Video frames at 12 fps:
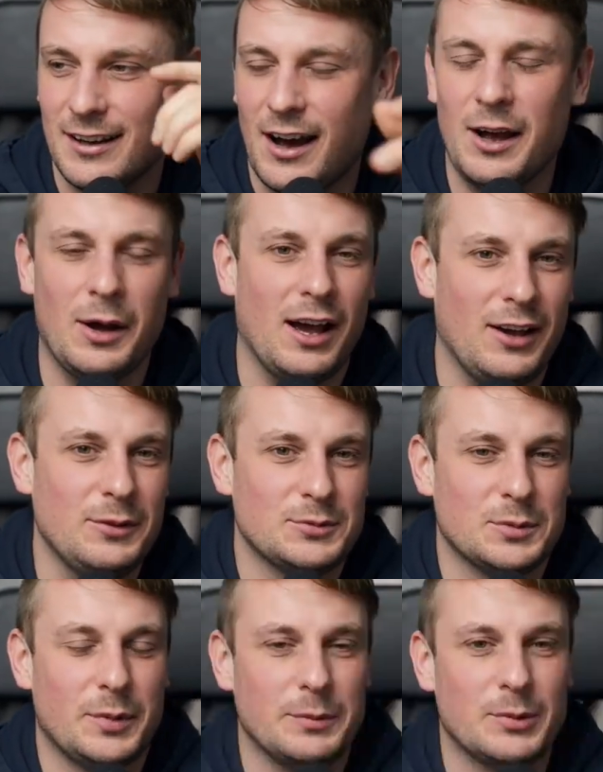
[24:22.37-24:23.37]
I, I hope
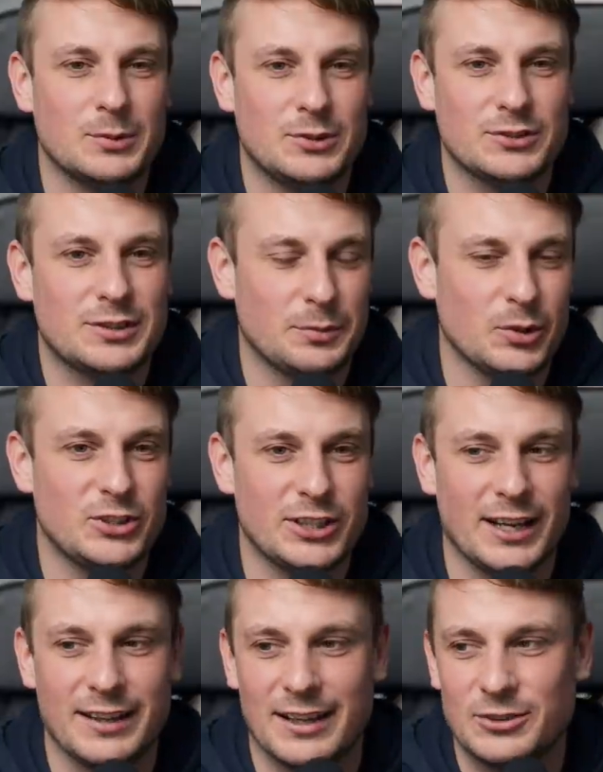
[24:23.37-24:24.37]
some people just
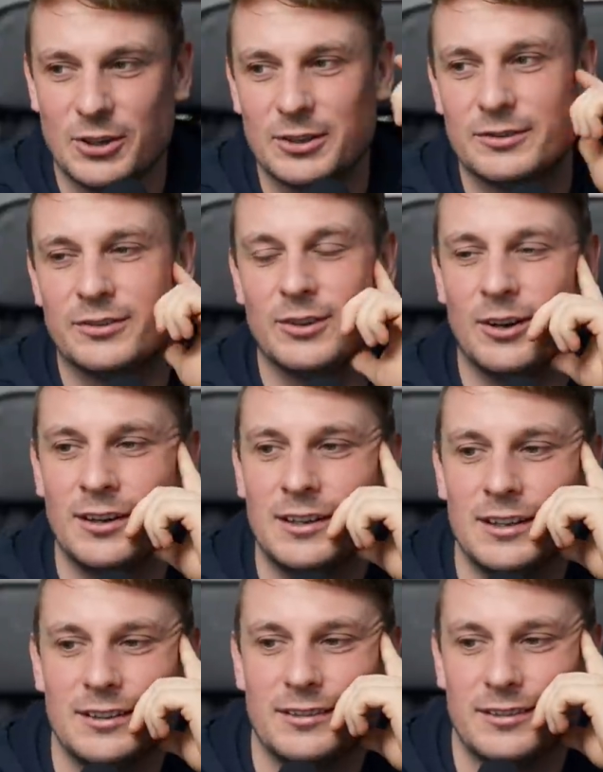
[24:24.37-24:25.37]
appreciate that joke for
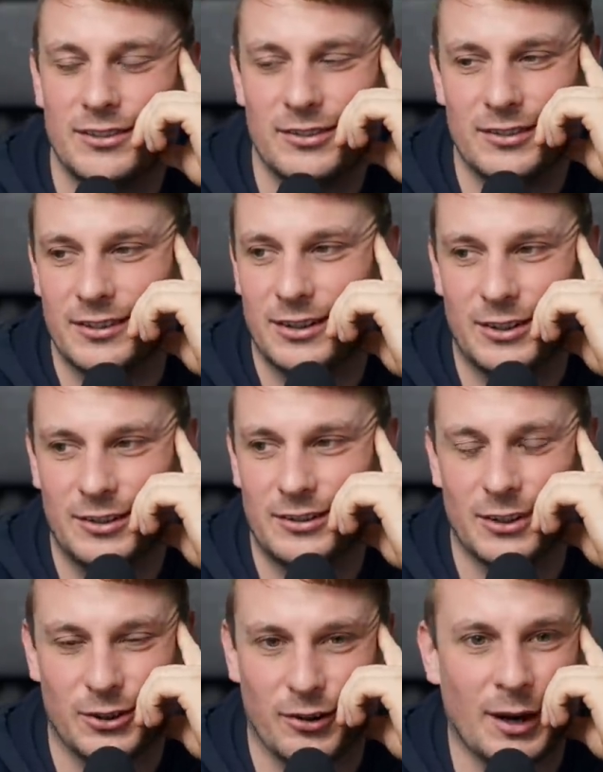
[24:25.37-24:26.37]
the
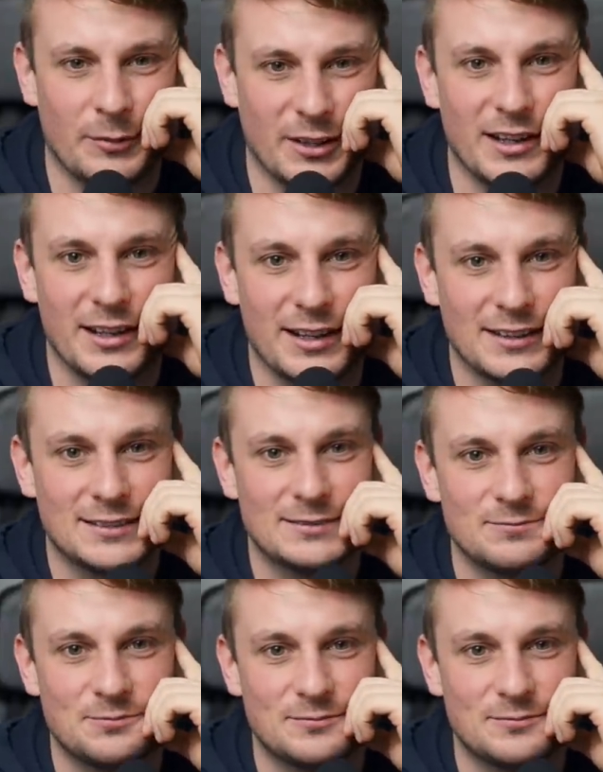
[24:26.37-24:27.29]
the crap that it is.